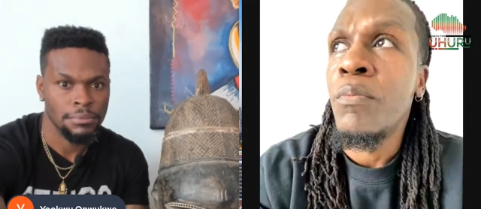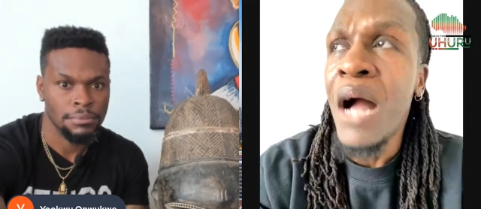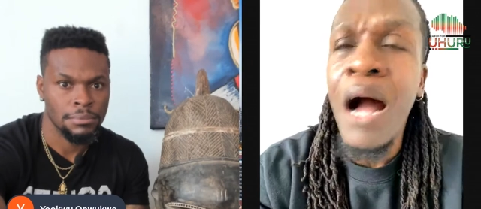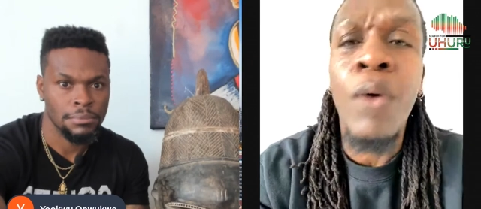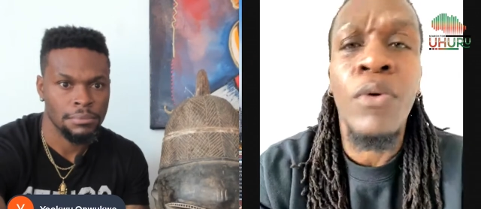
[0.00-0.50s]

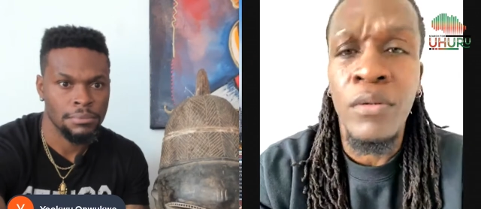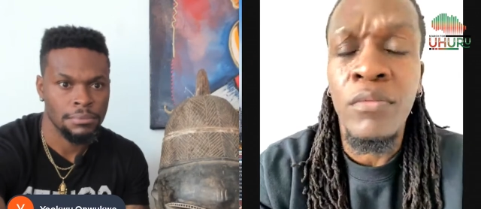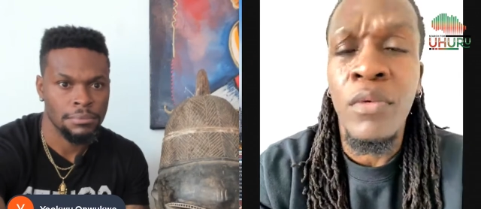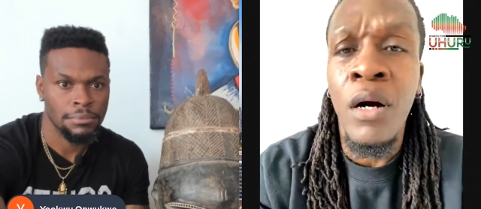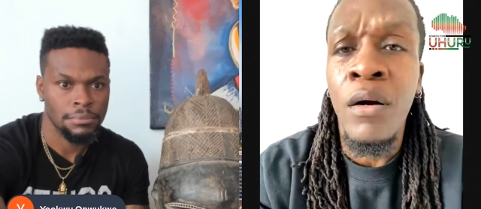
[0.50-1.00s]
Speaker 1: power
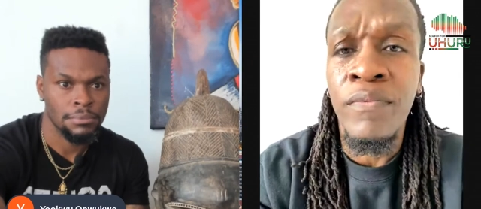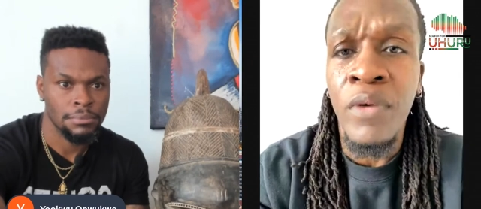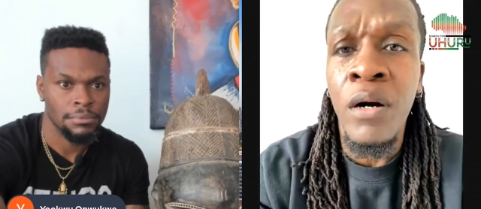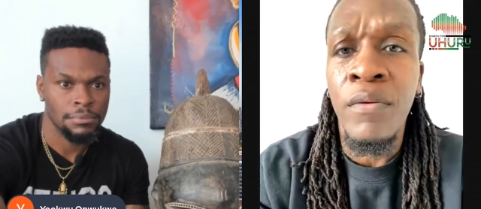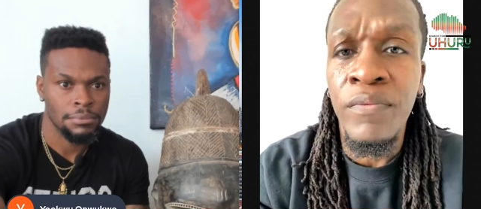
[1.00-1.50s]
of,
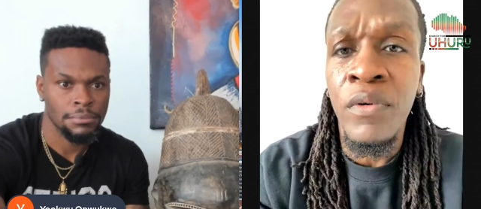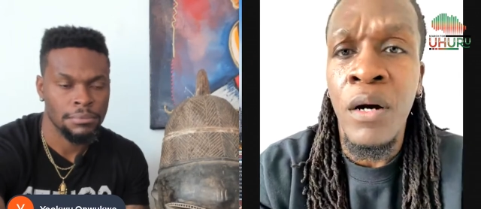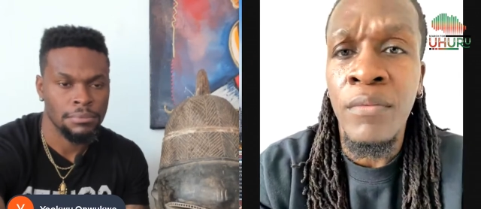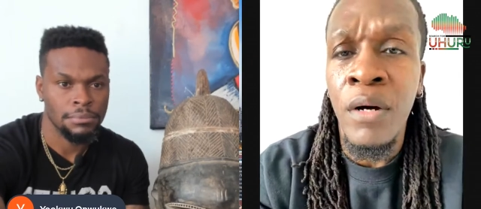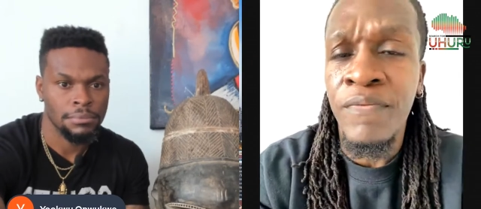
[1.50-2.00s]
of
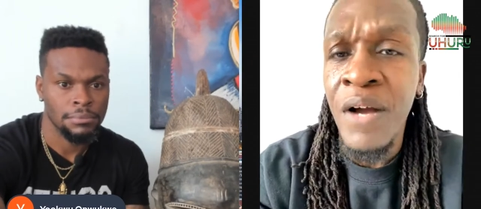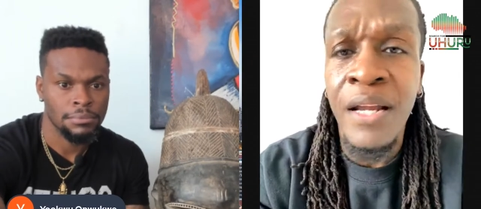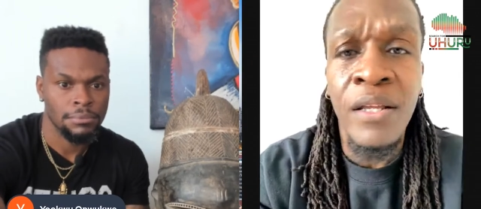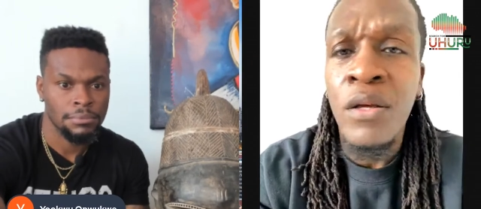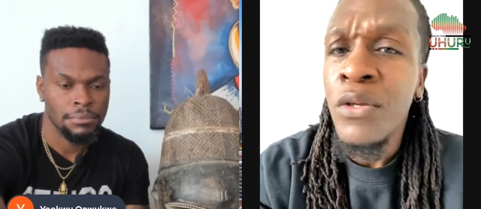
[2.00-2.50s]
of of,
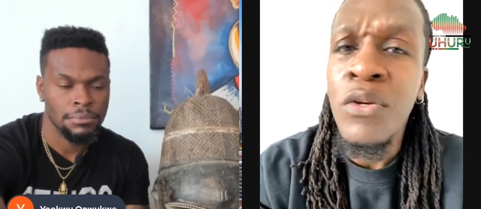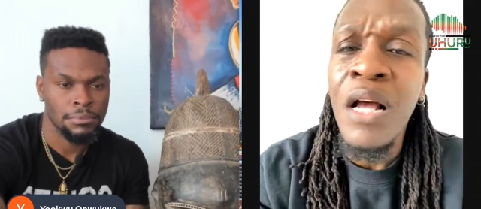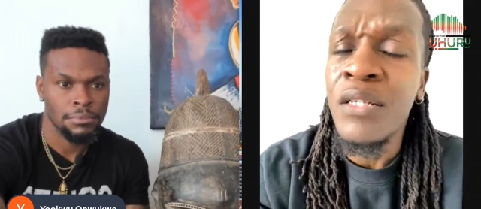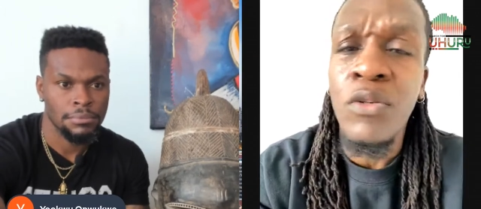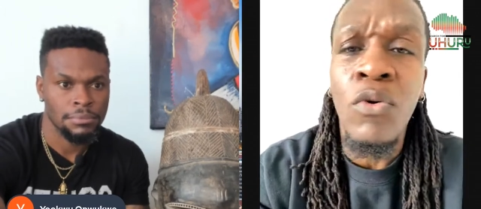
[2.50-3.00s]
fighting. You're
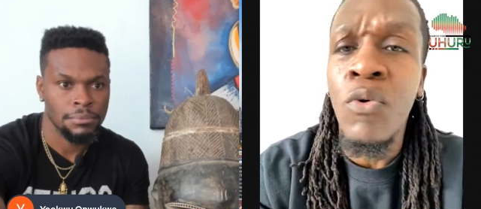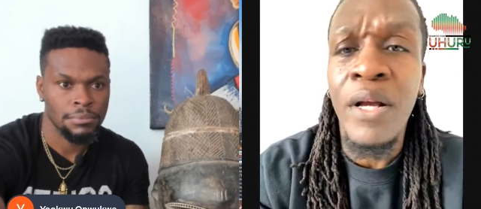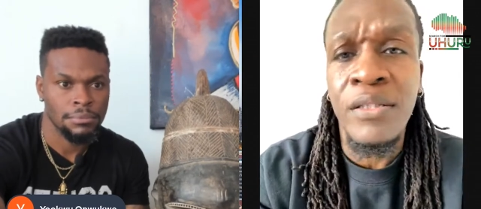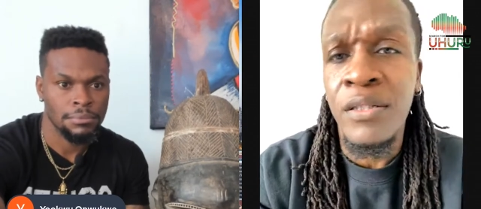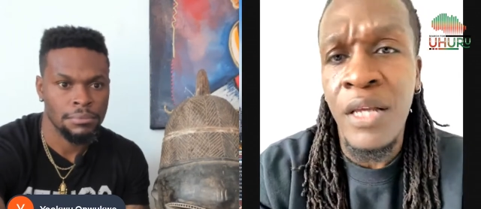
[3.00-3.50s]
not so
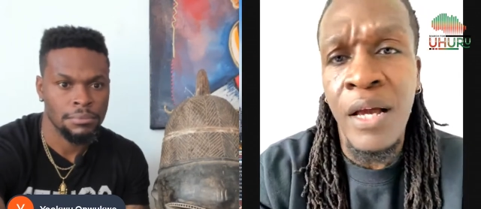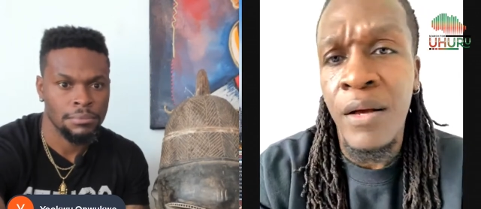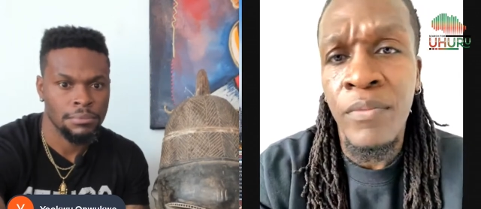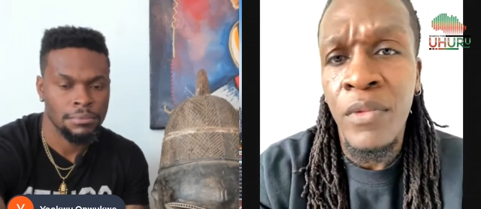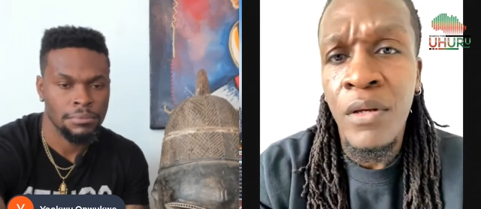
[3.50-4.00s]
quick to
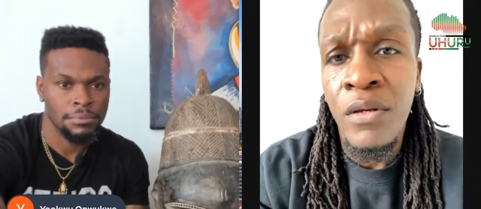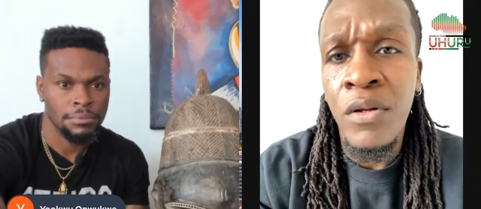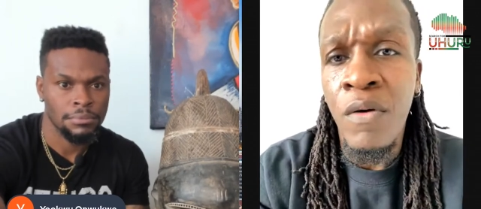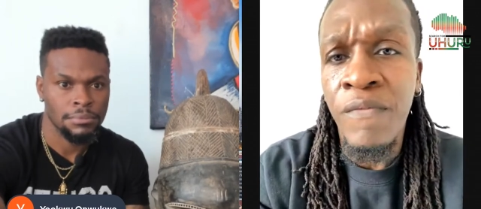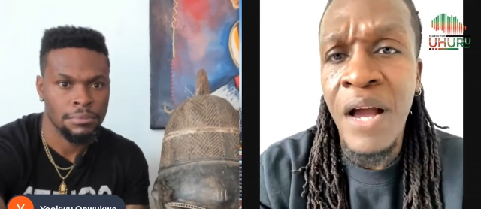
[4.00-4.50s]
damn, you
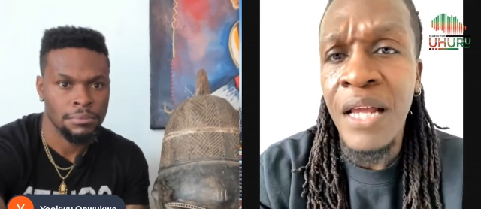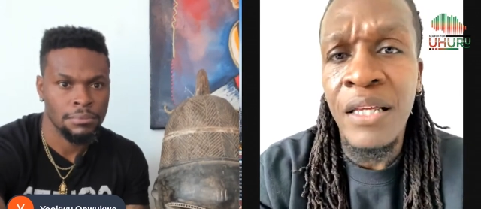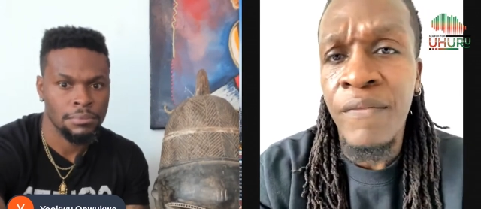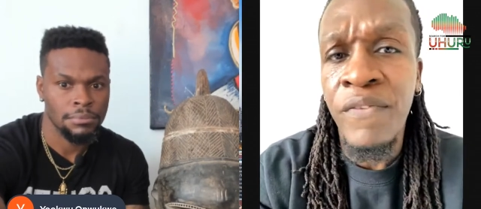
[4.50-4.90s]
know, fight and get